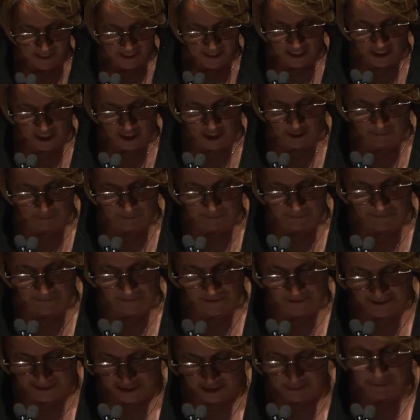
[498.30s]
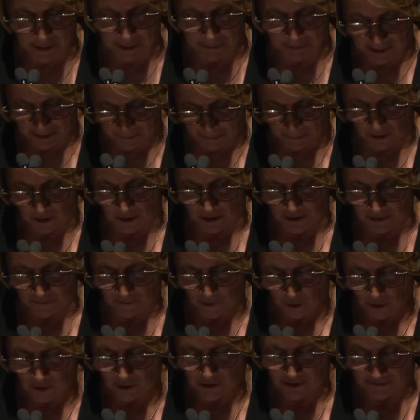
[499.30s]
um, for letting me be a part of
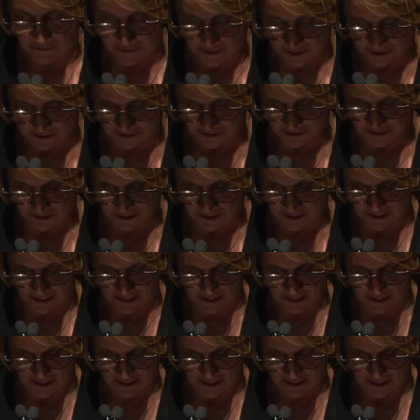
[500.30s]
all of this.